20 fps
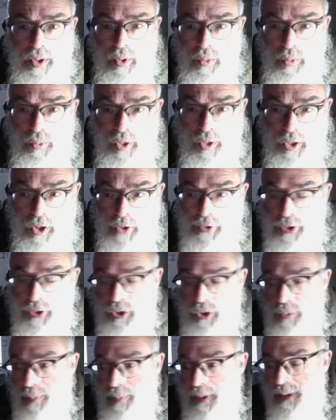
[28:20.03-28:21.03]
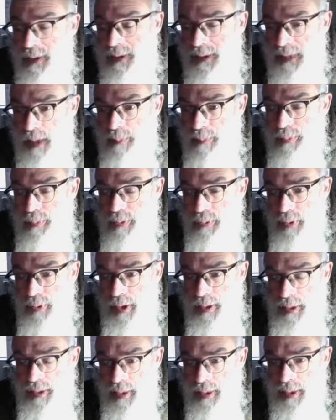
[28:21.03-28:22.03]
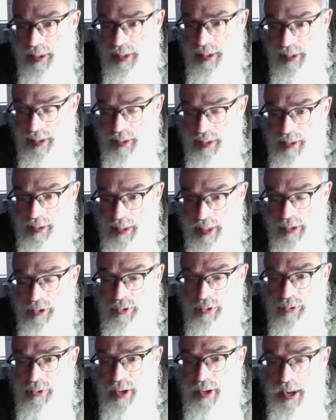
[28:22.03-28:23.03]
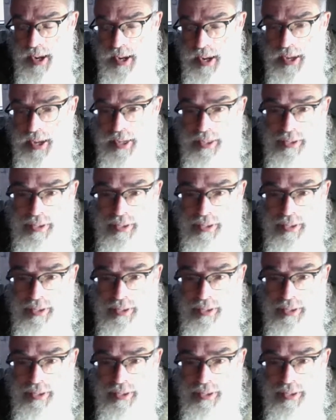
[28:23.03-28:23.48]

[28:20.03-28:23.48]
we're going to be separating the letter Hey,